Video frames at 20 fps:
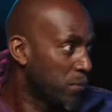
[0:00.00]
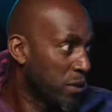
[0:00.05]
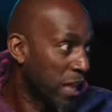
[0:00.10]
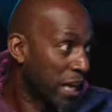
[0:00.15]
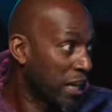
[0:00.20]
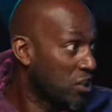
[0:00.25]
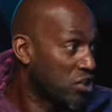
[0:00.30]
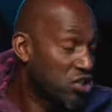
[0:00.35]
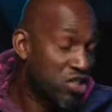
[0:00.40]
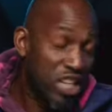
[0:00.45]

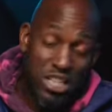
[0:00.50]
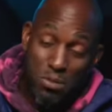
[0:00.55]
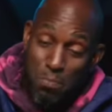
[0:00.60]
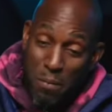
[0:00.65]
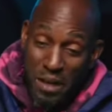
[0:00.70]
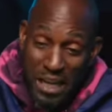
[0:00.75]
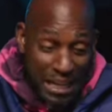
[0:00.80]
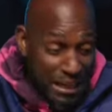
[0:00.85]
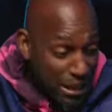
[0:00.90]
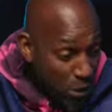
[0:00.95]
Like a 6
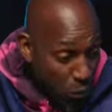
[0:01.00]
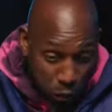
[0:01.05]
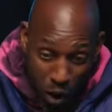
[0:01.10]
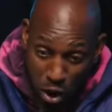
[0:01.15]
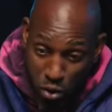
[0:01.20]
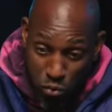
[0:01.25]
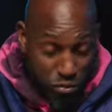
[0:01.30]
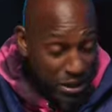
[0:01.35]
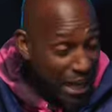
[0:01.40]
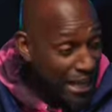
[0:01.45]
minute
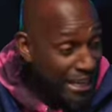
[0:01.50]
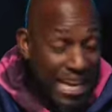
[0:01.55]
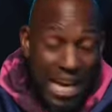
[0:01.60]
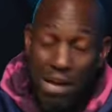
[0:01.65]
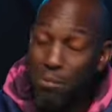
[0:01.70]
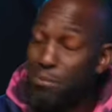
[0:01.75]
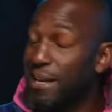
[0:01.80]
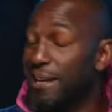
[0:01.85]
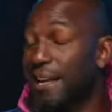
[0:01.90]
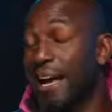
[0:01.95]
work, like
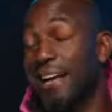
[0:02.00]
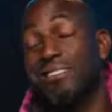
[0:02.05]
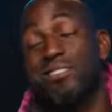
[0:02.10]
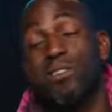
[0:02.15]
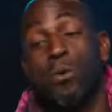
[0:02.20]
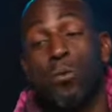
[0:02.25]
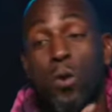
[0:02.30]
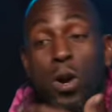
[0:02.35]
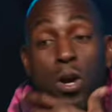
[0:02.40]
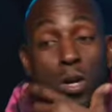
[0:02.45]
came in and got
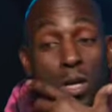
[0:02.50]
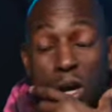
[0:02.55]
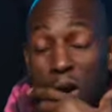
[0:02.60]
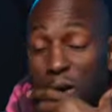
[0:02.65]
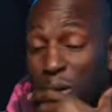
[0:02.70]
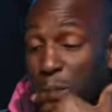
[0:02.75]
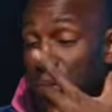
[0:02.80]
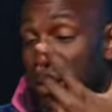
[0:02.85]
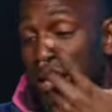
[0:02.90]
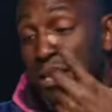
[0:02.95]
some work off,